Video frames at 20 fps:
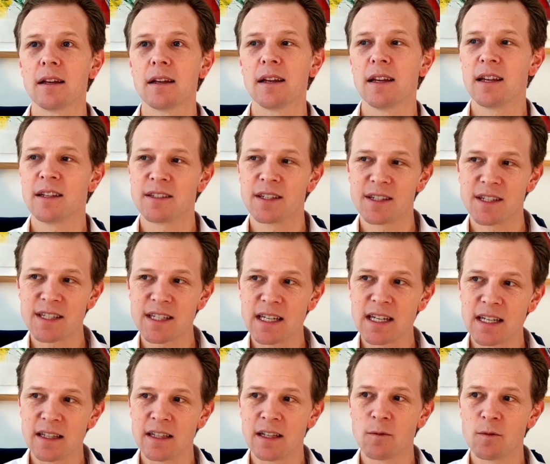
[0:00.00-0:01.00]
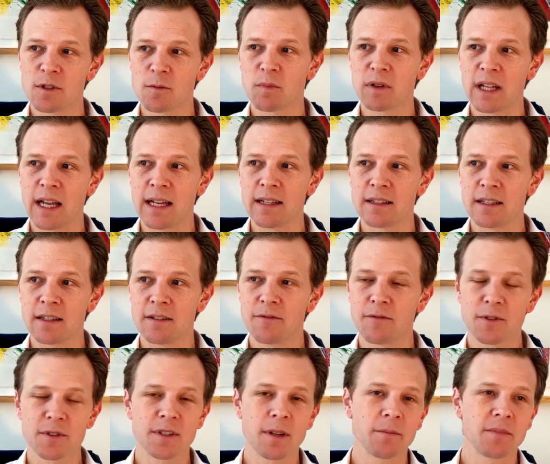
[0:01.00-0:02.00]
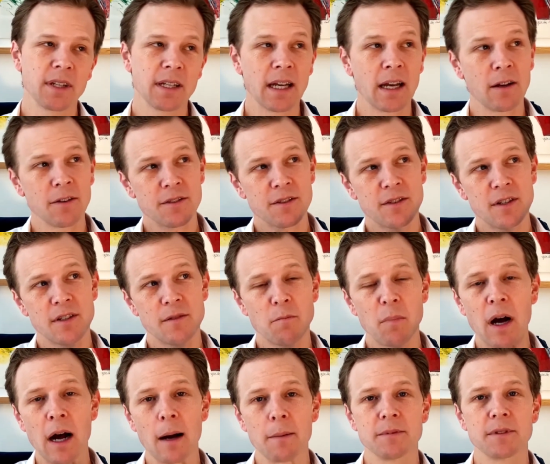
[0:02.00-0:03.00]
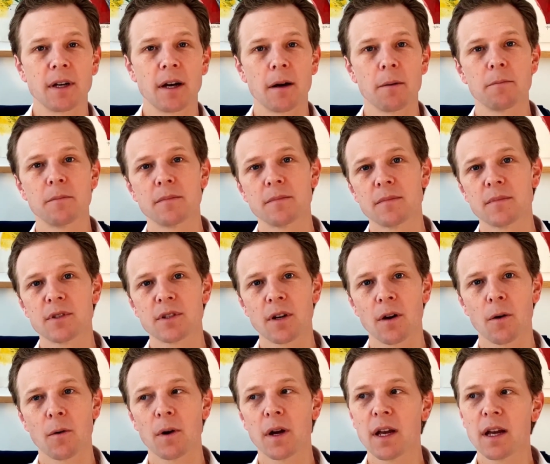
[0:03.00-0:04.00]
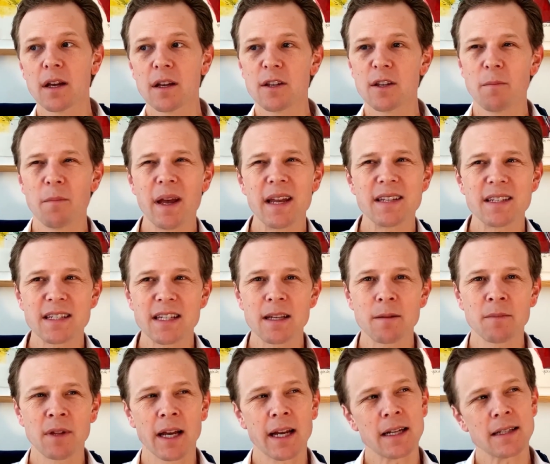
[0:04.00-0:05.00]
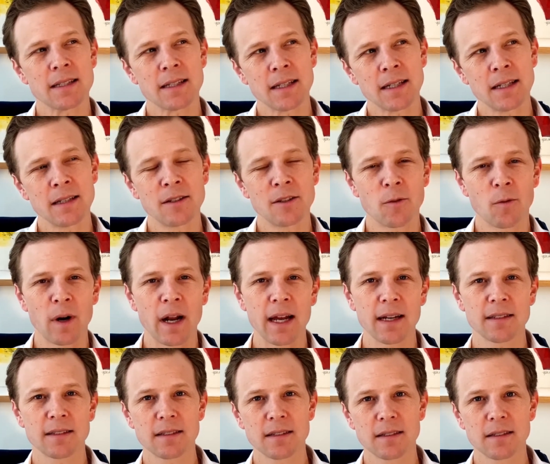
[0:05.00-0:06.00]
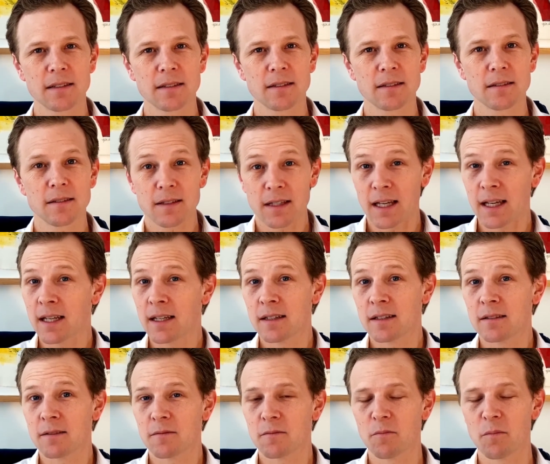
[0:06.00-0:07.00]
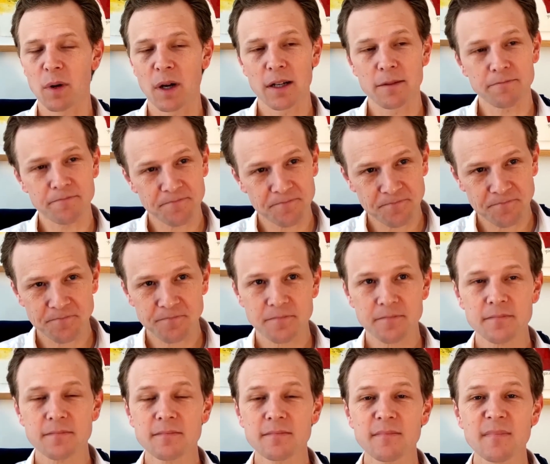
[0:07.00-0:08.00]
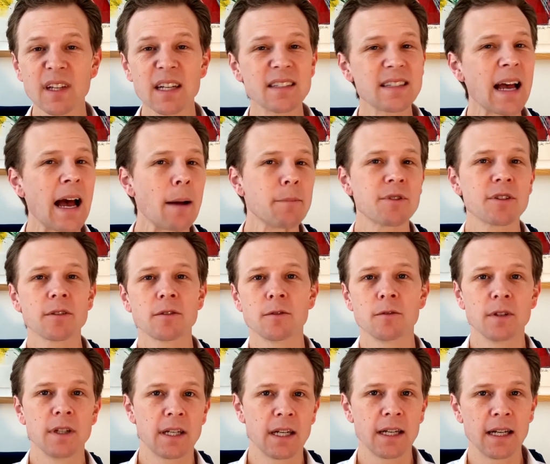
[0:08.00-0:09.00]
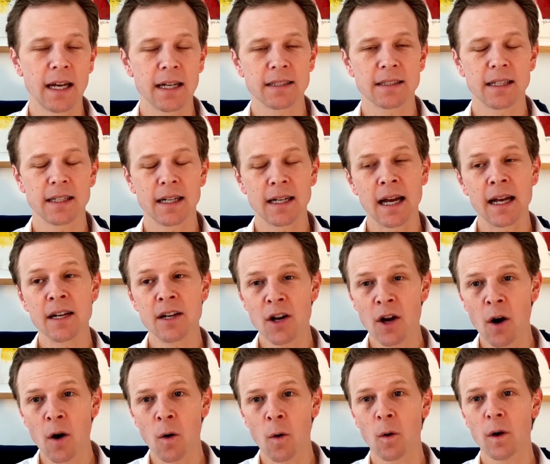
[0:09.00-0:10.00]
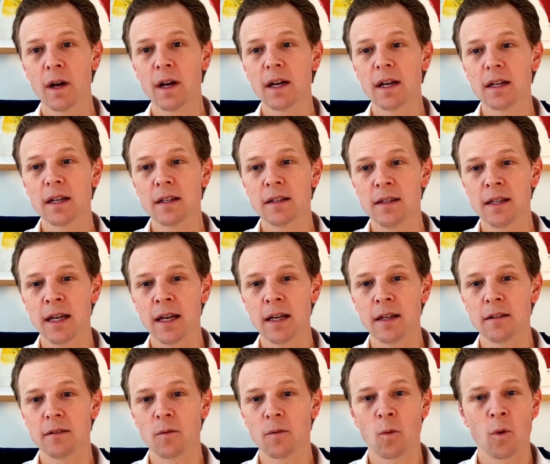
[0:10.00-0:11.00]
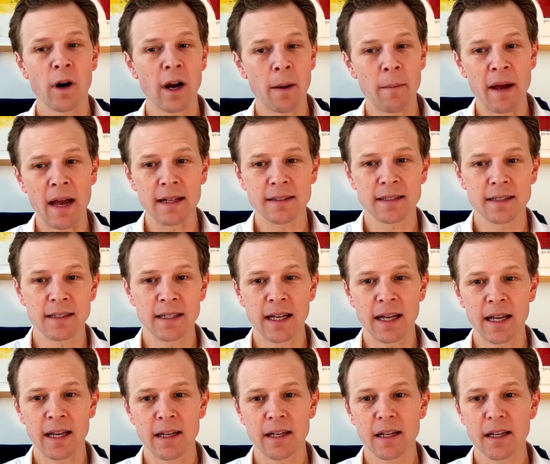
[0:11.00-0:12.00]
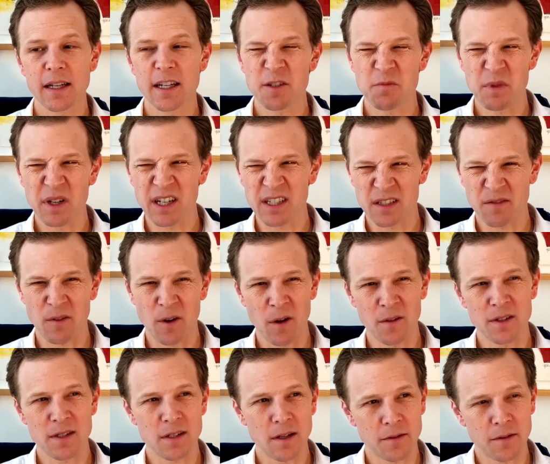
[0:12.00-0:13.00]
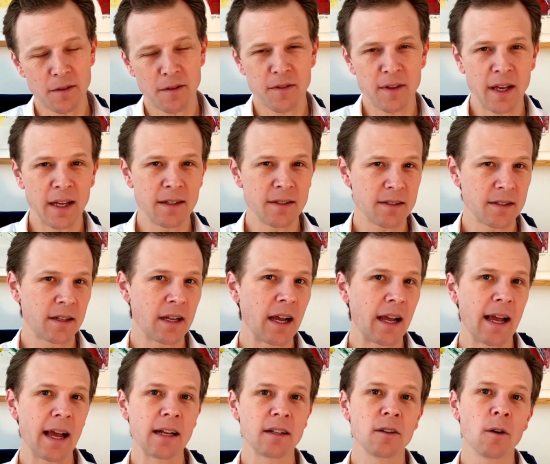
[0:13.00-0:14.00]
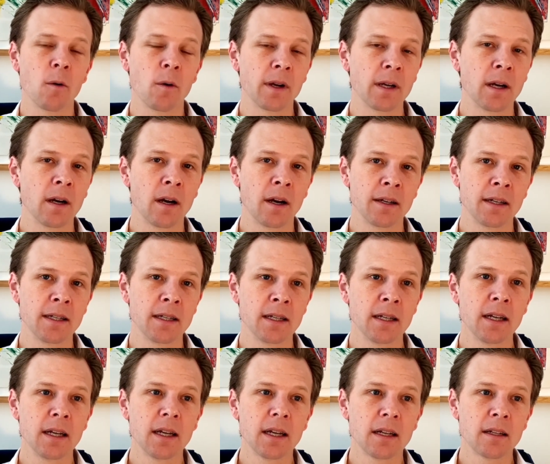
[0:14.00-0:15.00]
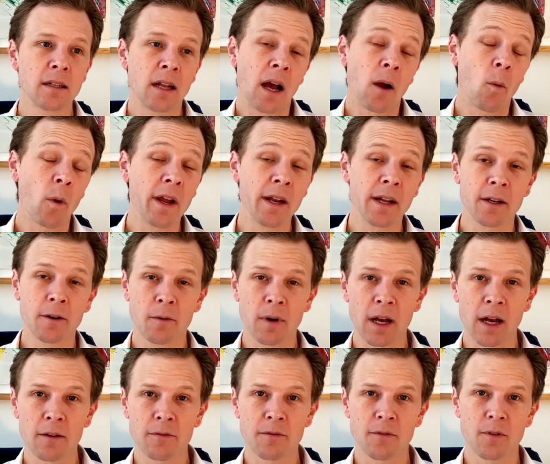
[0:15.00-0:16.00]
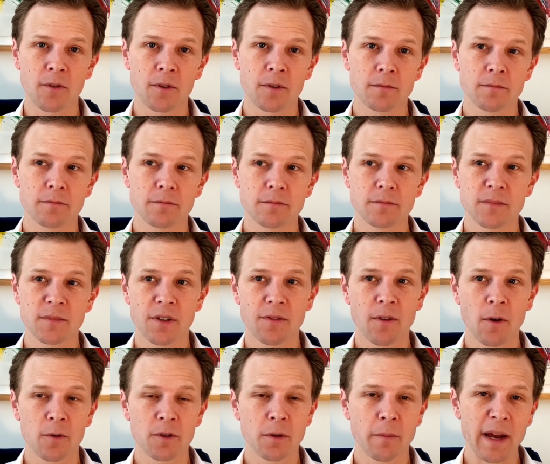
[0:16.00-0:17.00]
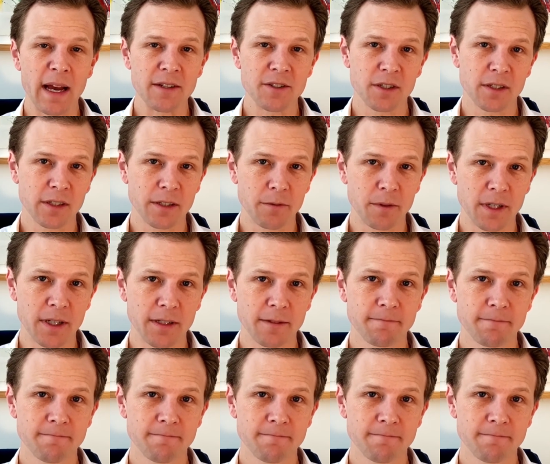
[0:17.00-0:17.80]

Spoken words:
is a seed that was planted for something else that popped up. So it may seem like it's an indirect thing, but it's absolutely connected. And I know that where I'm at today is because of all these other things that I had going on and not waiting around for the phone to magically ring.